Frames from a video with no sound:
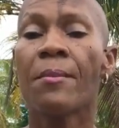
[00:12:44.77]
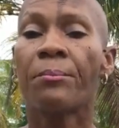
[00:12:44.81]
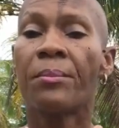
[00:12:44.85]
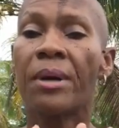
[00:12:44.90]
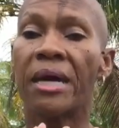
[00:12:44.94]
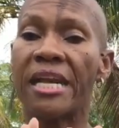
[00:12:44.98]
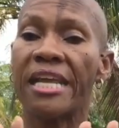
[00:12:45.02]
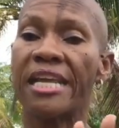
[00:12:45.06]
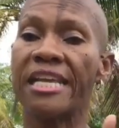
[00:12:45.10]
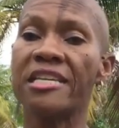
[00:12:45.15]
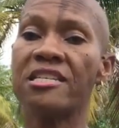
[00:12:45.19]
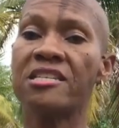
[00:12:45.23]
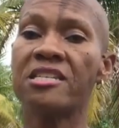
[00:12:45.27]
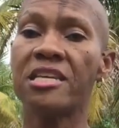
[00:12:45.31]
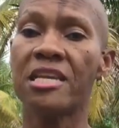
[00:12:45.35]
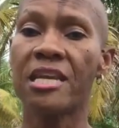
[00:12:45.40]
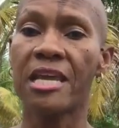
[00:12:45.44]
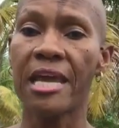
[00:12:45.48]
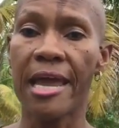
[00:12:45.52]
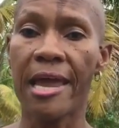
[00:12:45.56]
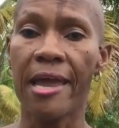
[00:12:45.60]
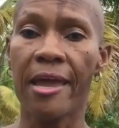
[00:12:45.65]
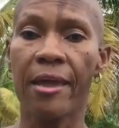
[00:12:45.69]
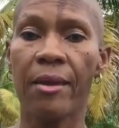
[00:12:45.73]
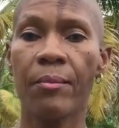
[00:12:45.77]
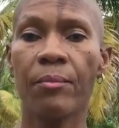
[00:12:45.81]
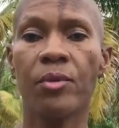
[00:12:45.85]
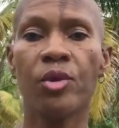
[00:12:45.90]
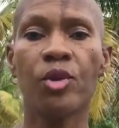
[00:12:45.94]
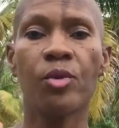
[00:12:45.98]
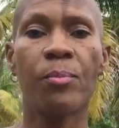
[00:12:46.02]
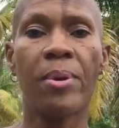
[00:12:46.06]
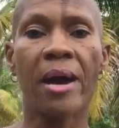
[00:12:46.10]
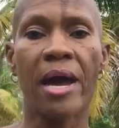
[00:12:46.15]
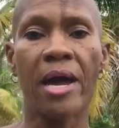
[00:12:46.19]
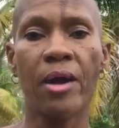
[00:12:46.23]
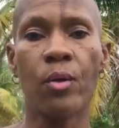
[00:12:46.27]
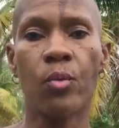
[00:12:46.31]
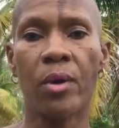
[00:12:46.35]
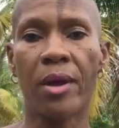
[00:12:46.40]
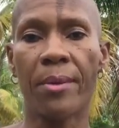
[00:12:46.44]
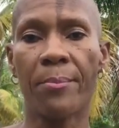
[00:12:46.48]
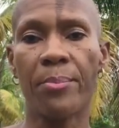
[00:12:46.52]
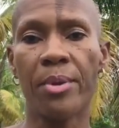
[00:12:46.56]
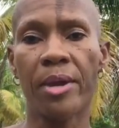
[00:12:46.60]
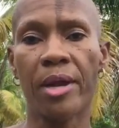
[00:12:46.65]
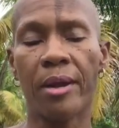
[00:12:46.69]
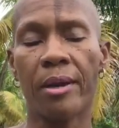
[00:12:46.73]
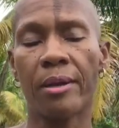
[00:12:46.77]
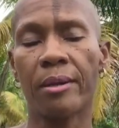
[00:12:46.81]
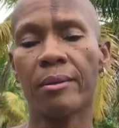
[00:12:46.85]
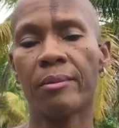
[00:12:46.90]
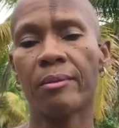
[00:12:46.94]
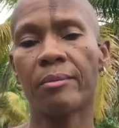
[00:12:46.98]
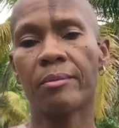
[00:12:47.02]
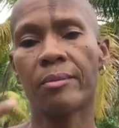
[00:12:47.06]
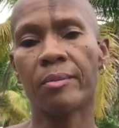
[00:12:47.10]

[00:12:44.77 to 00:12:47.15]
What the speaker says: But each game you buy 1 beer.